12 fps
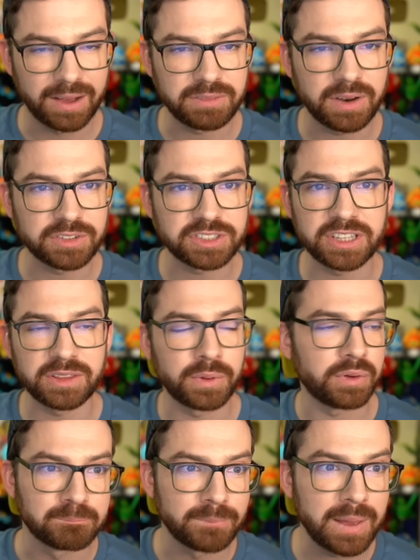I've never seen the
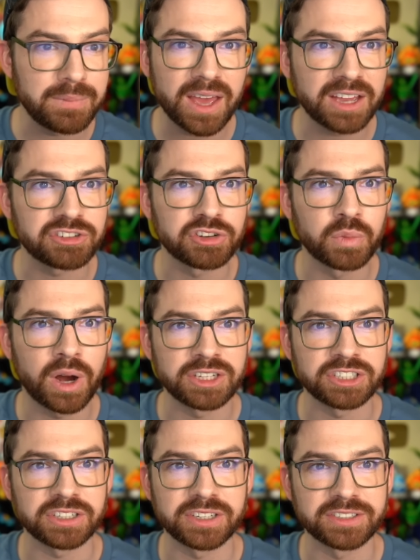movie. Maybe I should
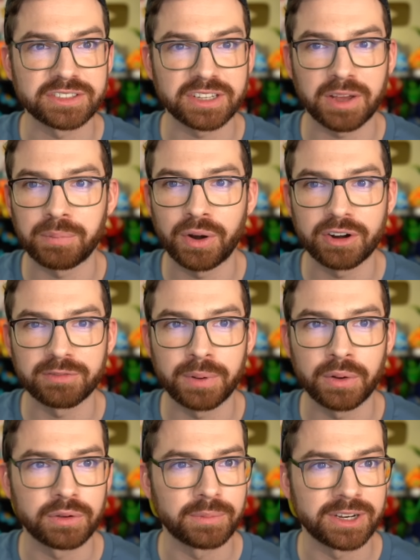watch it because it's like a part of
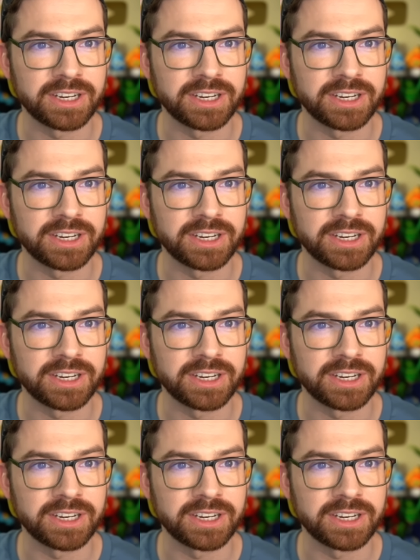Pokemon